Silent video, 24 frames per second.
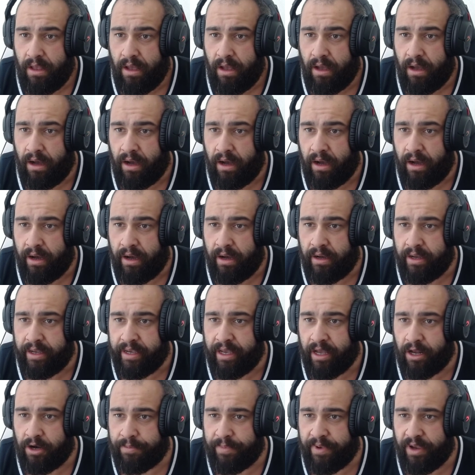It
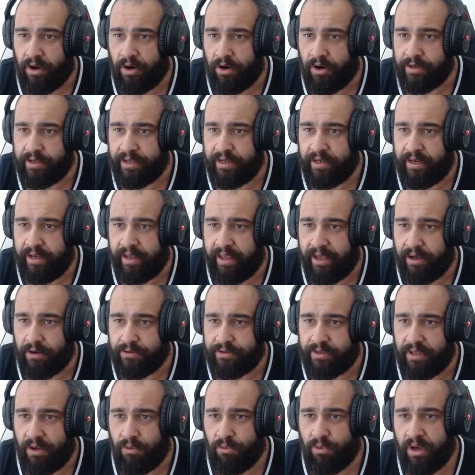gotta be hard eating
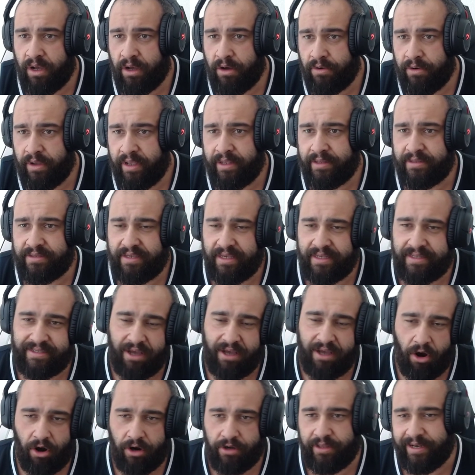healthy. Well, it's
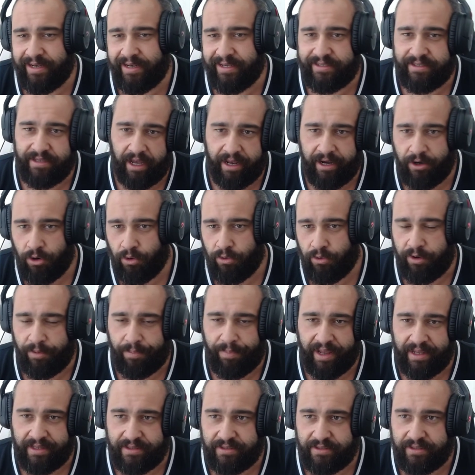hard and it's not. It all
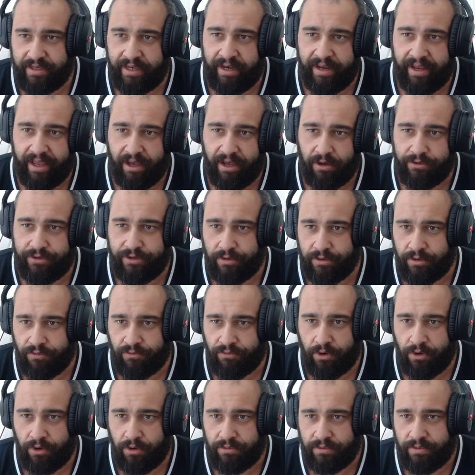depends. Eating healthy on the
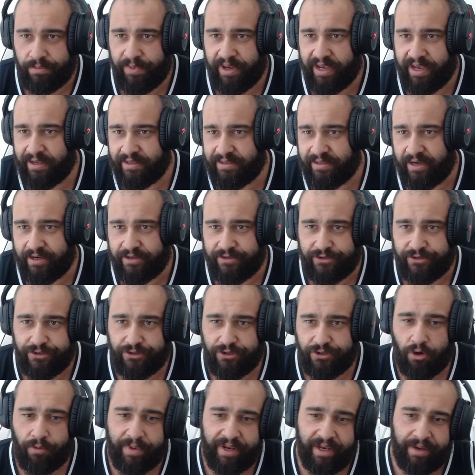road, because there's
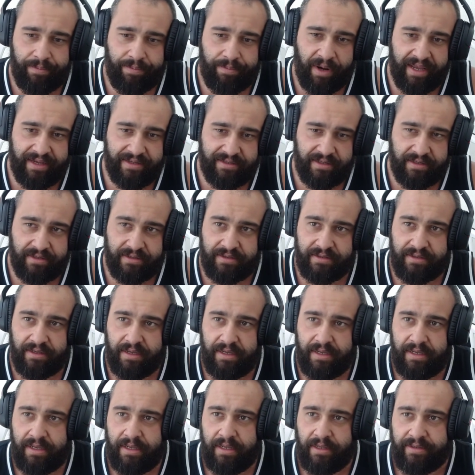so many places
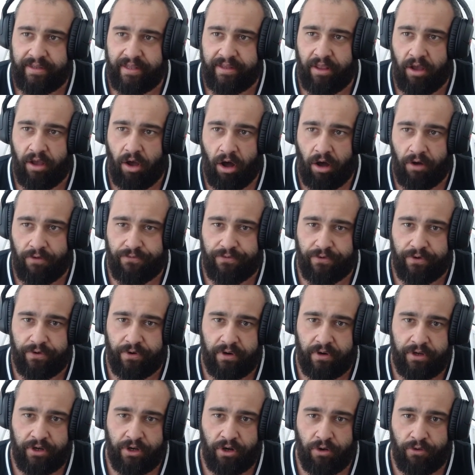that they offer,
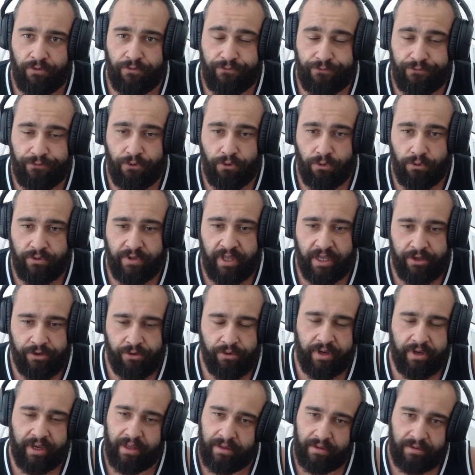you know, food that you
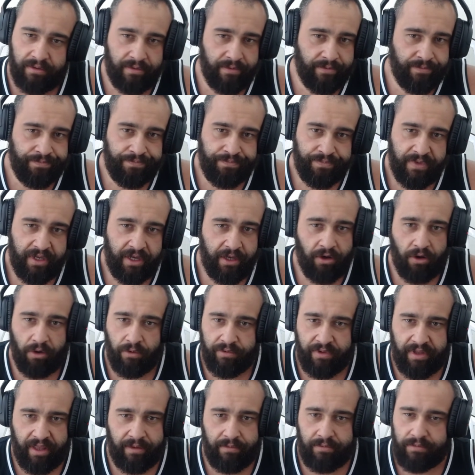can, you know,
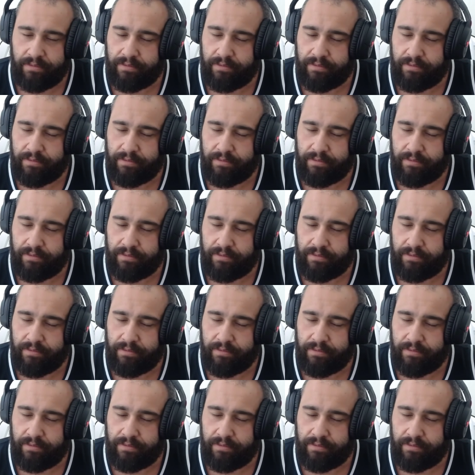that